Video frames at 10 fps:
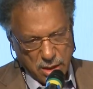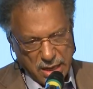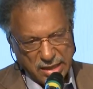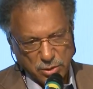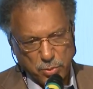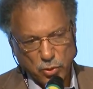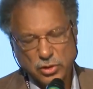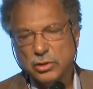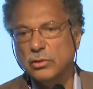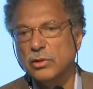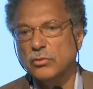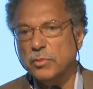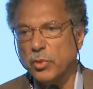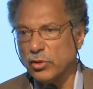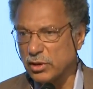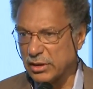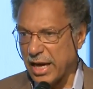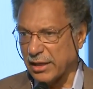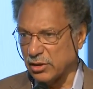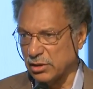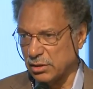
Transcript: as opposed to the reported catch.